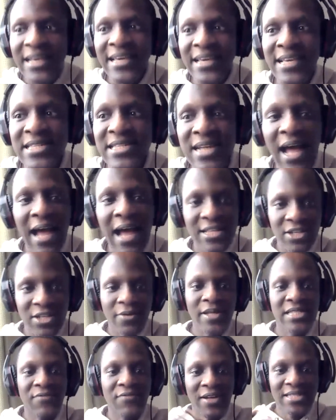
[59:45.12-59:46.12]
is that as
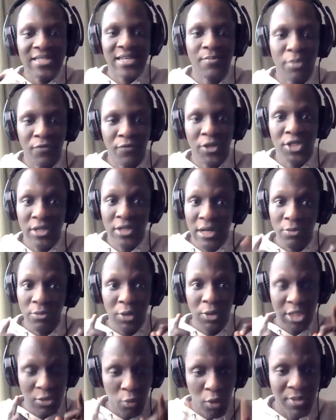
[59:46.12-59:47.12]
creative and tech professional, which
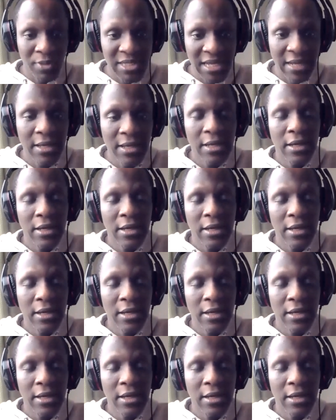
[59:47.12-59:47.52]
is what Mr.